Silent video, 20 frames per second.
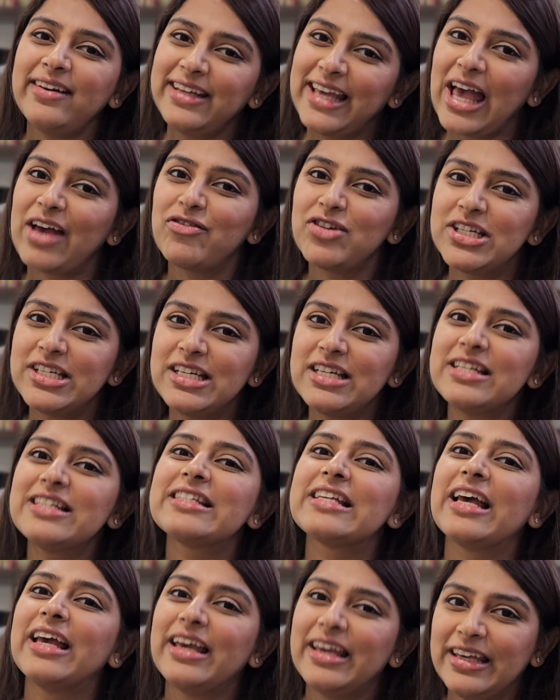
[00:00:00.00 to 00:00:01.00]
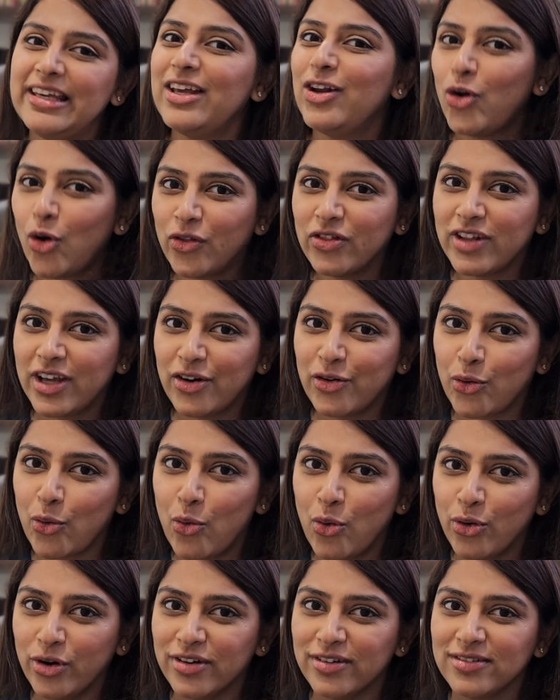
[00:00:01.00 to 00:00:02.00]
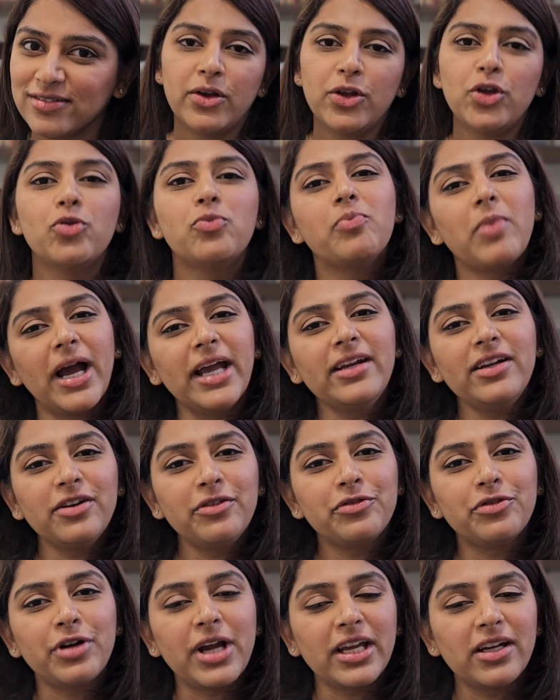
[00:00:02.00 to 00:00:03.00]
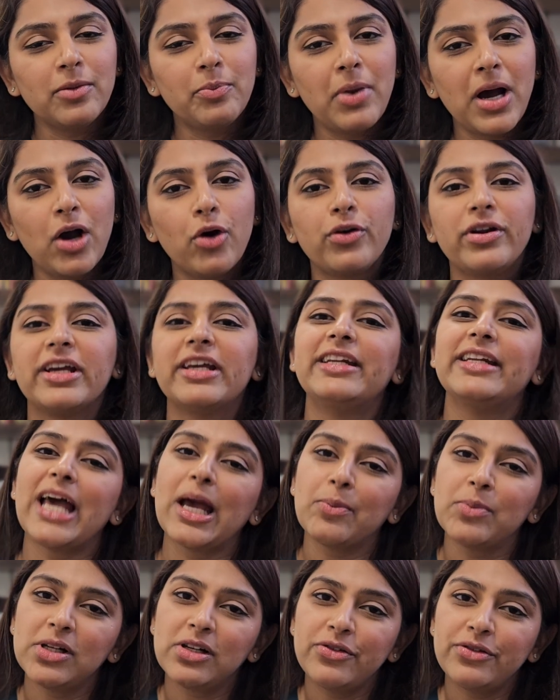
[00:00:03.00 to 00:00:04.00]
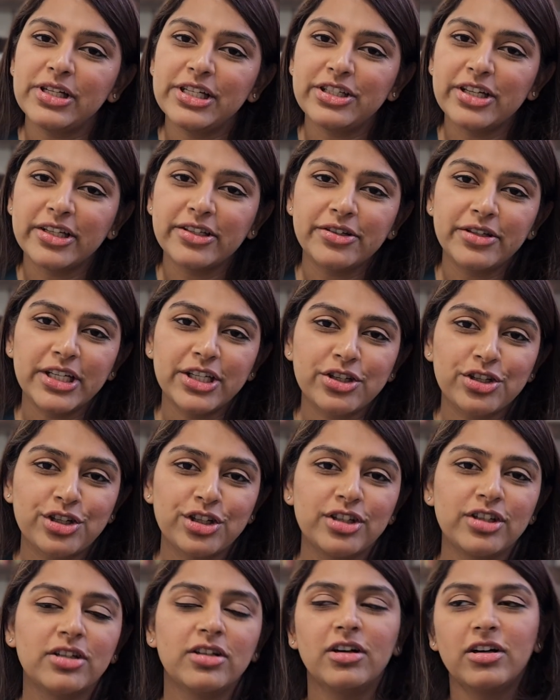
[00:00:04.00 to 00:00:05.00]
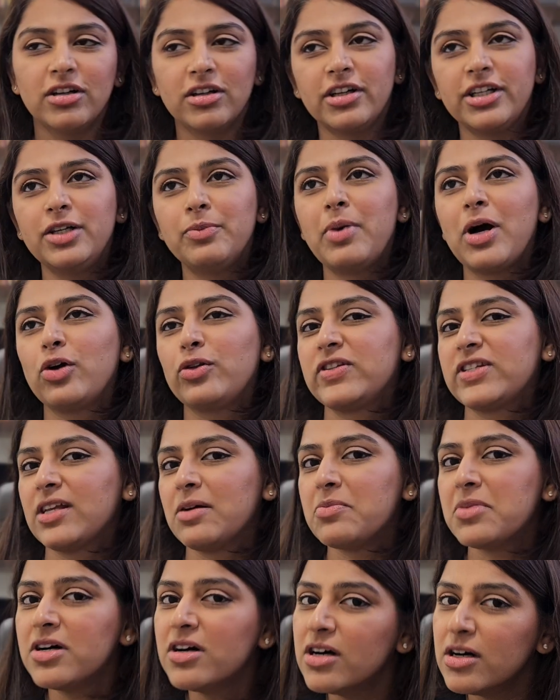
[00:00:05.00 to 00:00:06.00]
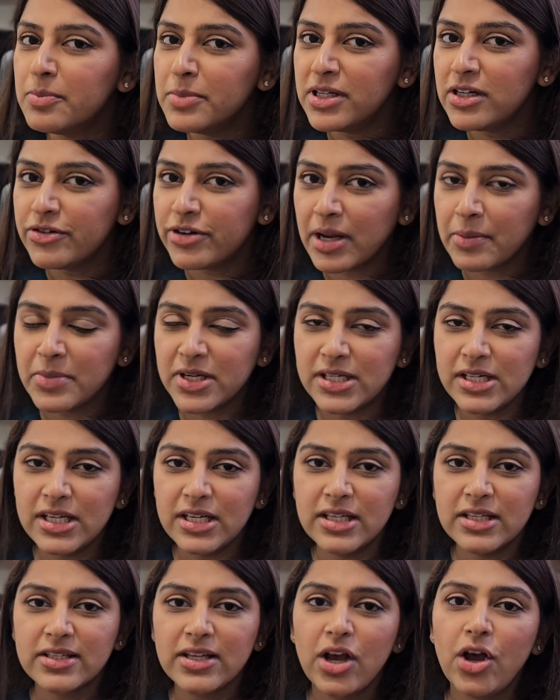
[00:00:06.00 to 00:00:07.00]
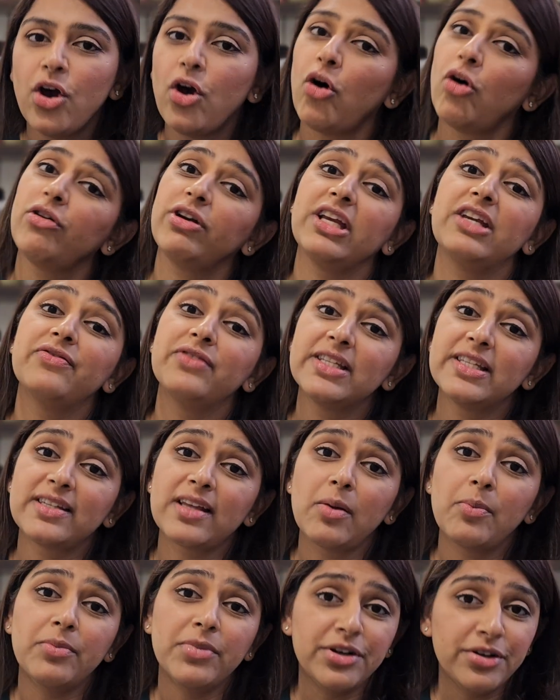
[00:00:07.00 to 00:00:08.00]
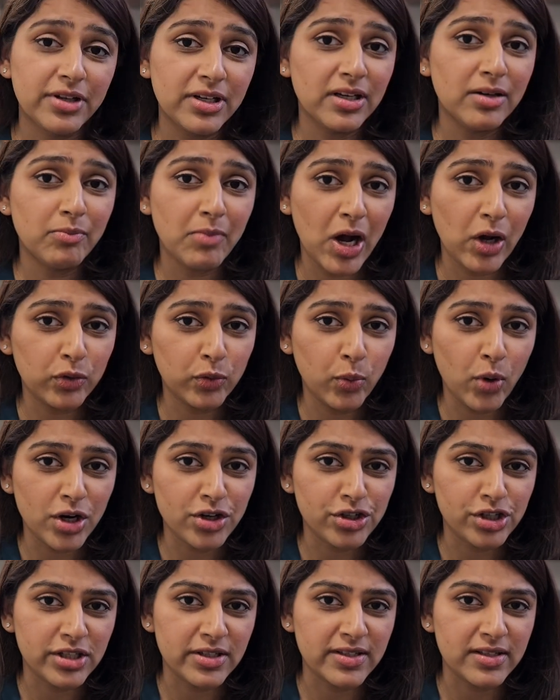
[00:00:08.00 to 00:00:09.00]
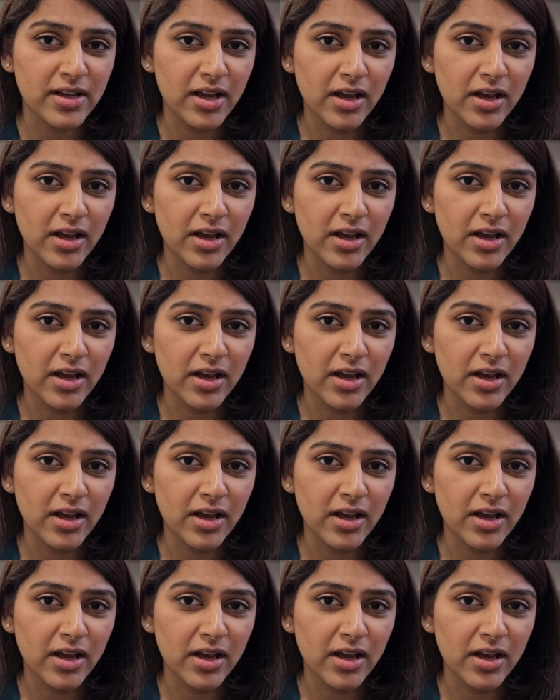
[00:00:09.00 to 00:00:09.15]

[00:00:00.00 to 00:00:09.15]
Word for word: cavities heal on their own? You might have read about enamel regeneration, heard about some herbal remedies, or even some miracle mouthwashes.